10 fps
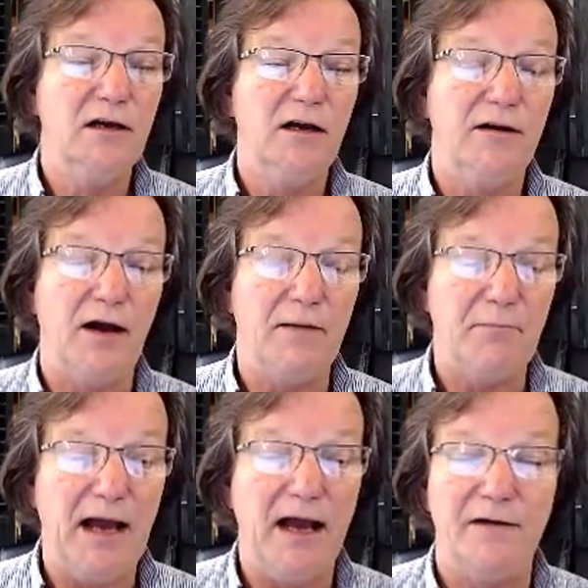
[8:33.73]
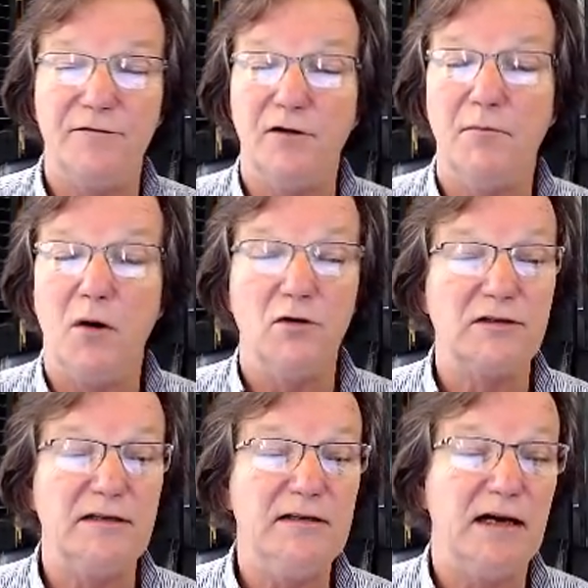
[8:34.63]
not bad for a
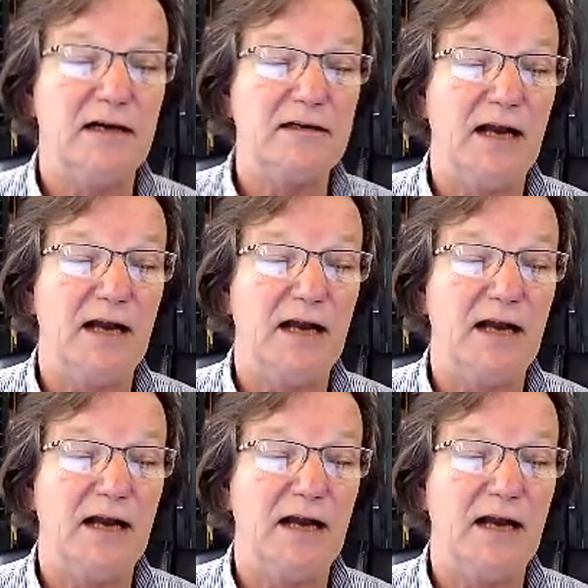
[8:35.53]
molded uh,